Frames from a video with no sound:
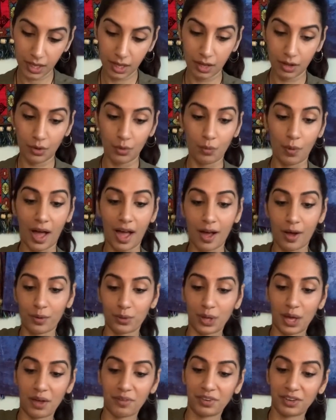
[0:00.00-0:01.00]
Wow, you
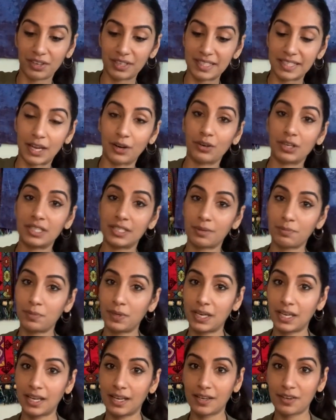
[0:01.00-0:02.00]
have here
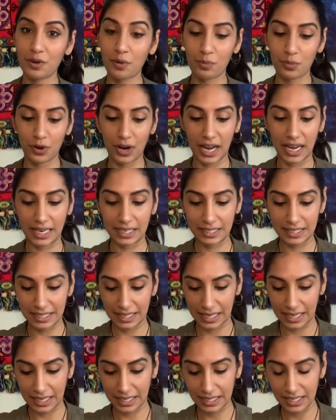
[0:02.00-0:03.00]
serendipity, number
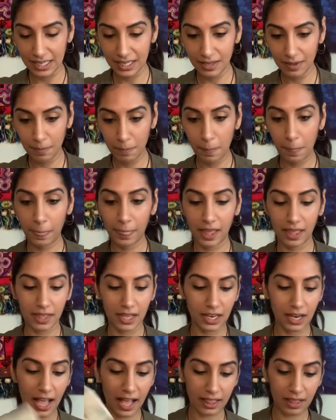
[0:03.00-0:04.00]
18. And then
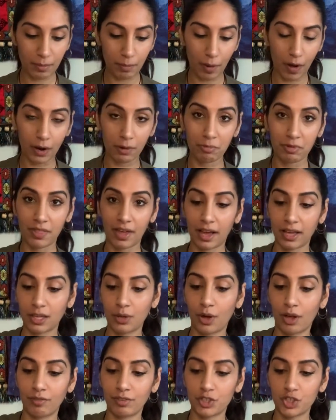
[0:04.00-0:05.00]
at the bottom of that, you
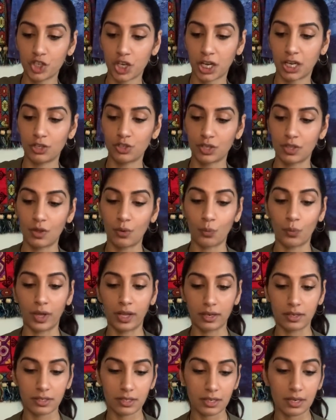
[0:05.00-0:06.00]
have a change in the
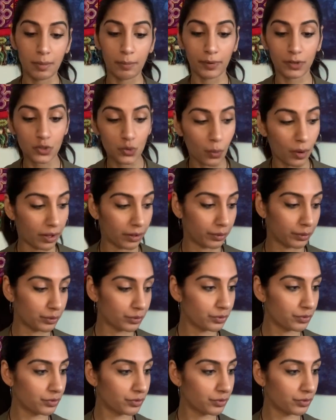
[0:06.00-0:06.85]
wind, number 12.